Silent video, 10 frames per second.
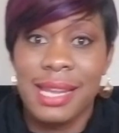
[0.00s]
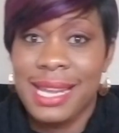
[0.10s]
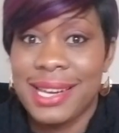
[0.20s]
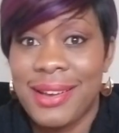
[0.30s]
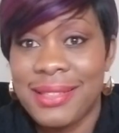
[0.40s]

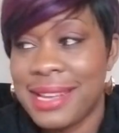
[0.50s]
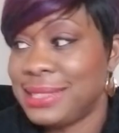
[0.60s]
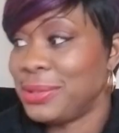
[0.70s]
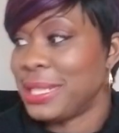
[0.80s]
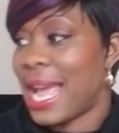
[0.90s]
You know,
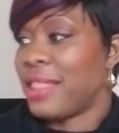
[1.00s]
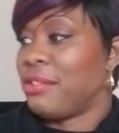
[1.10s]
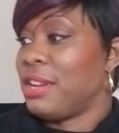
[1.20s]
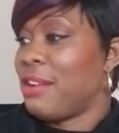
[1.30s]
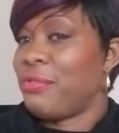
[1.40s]
there's no
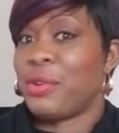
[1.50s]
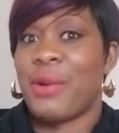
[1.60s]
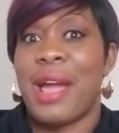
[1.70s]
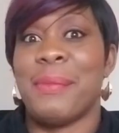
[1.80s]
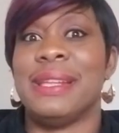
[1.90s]
gathering of
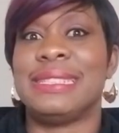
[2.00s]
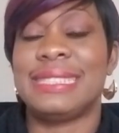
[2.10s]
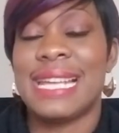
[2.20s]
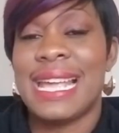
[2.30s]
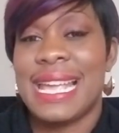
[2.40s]

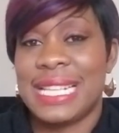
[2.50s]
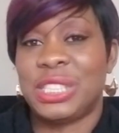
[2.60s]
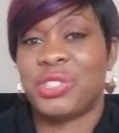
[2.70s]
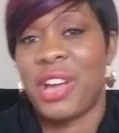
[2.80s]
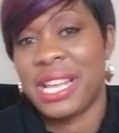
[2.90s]
requirements.
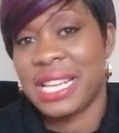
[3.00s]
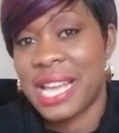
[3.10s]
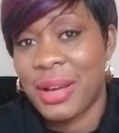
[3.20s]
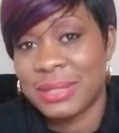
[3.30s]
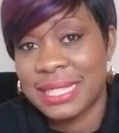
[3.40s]
It's drawing
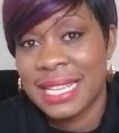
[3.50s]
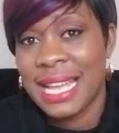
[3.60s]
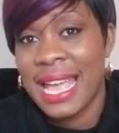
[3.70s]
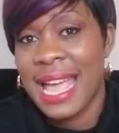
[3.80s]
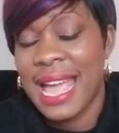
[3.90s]
it out.
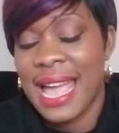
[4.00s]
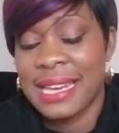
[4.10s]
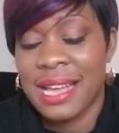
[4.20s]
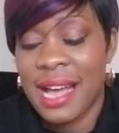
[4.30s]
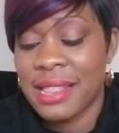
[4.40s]

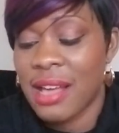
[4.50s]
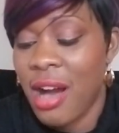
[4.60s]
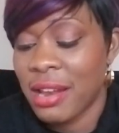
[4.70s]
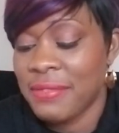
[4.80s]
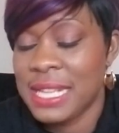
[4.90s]
And uh,
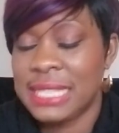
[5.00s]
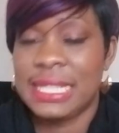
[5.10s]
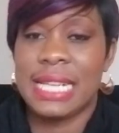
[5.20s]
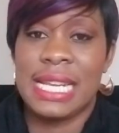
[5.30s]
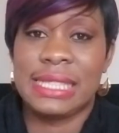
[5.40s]
all of these
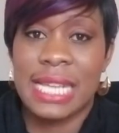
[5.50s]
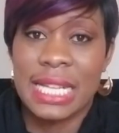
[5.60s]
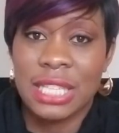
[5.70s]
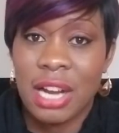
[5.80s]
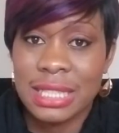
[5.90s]
techniques that
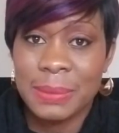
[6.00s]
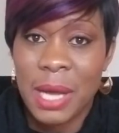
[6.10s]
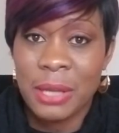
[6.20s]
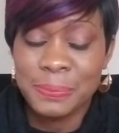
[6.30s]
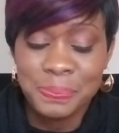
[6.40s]
I talked about